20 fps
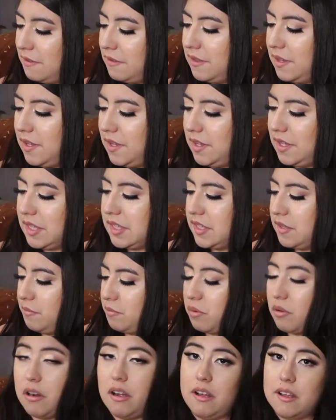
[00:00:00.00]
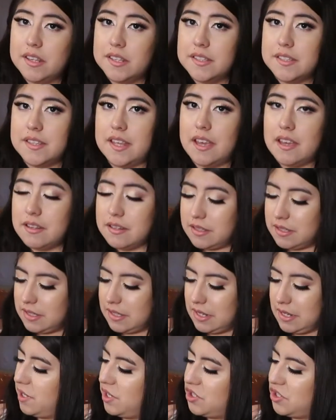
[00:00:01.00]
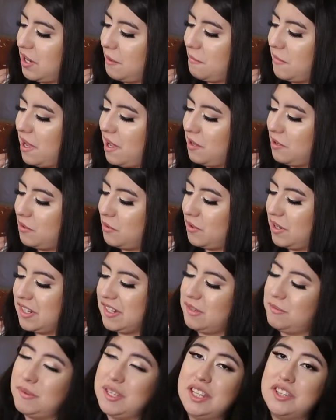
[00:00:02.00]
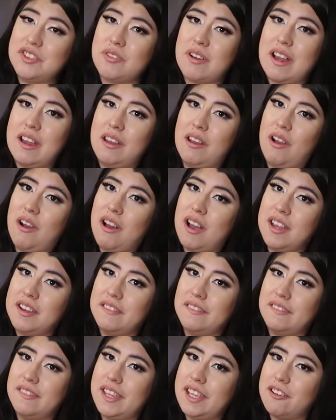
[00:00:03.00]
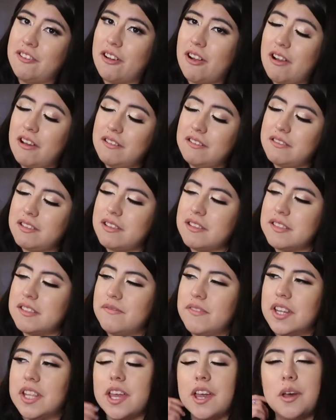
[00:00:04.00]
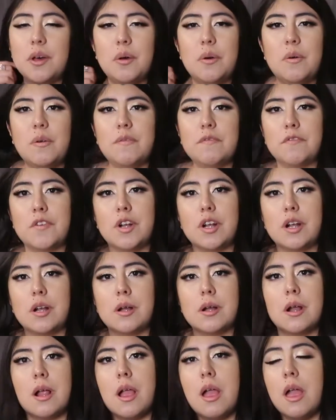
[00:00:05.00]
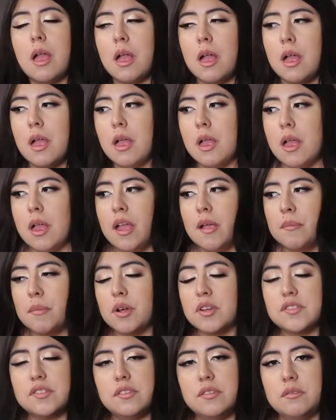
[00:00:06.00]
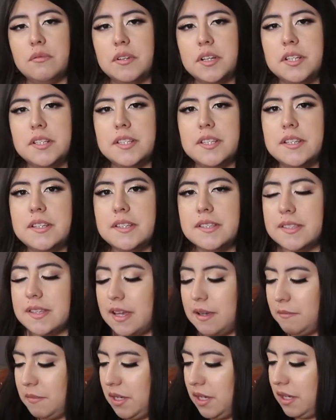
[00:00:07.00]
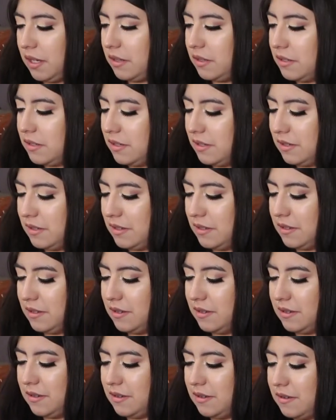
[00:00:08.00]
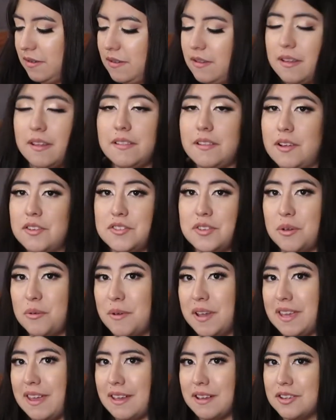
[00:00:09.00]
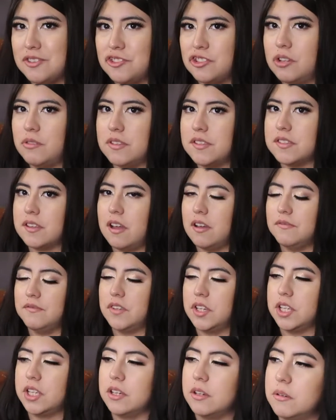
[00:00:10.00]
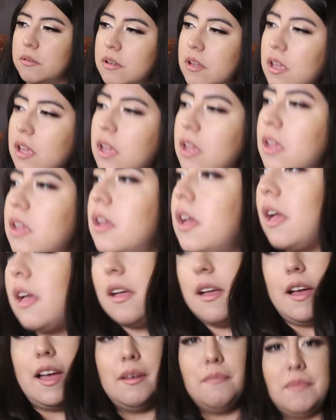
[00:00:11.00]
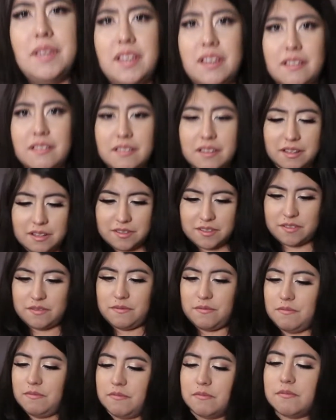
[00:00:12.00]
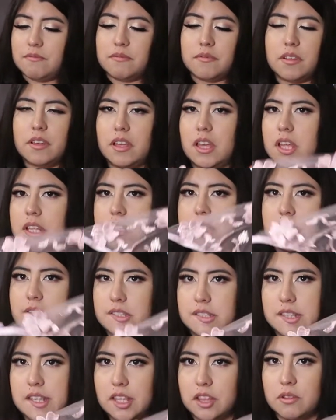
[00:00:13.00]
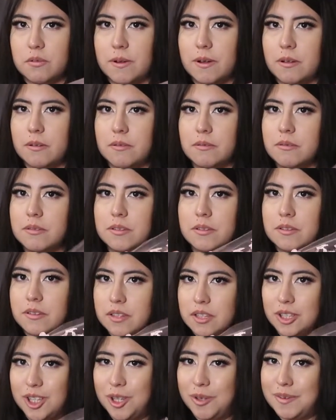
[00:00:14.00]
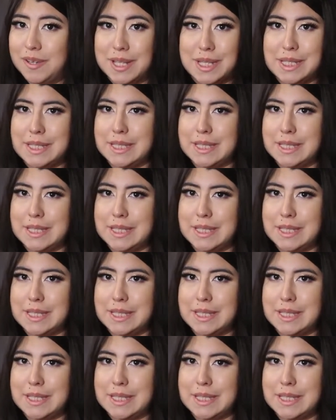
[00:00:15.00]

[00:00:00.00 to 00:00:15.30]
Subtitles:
this bra set, which I'm not going to be trying on later on in this video for personal reasons. I mean, there's no way I can show this on video. I mean, it's see-through. You can